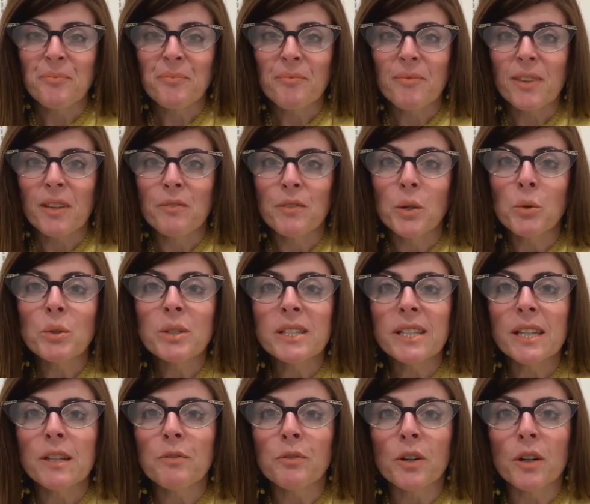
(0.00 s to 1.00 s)
If you would
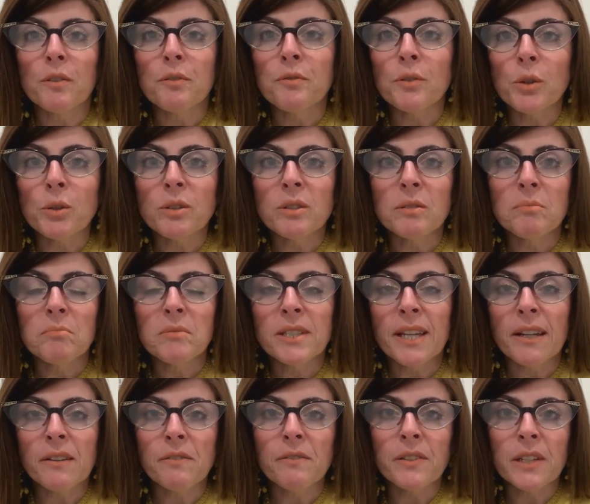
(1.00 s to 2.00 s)
dig for a foot,
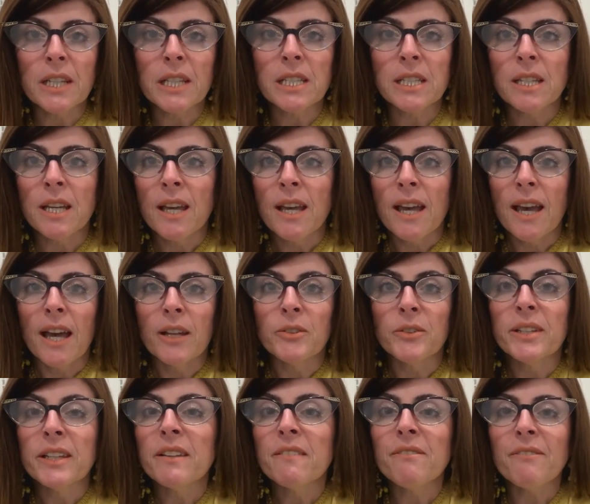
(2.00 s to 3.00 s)
10 feet, and you
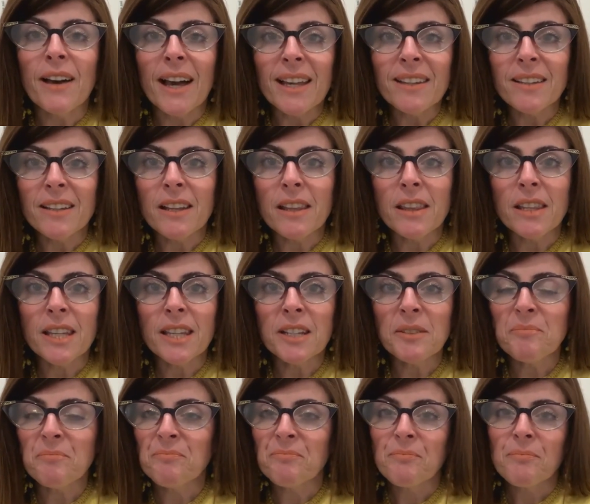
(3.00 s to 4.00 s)
didn't find
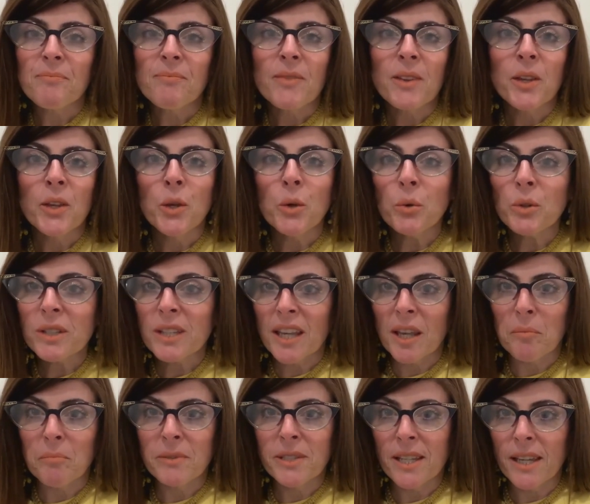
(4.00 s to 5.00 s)
anything, you would
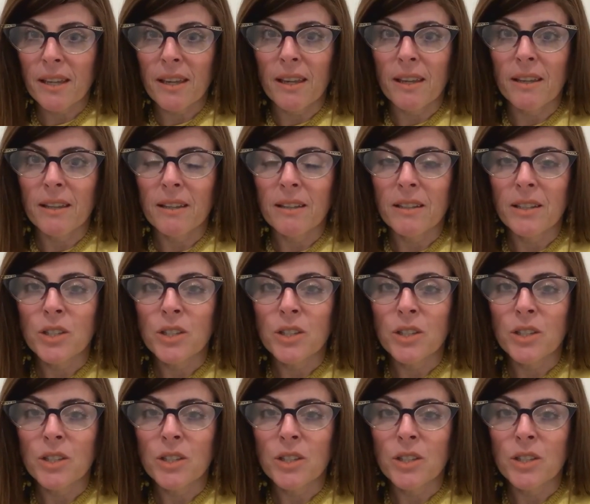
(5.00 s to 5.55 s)
keep digging.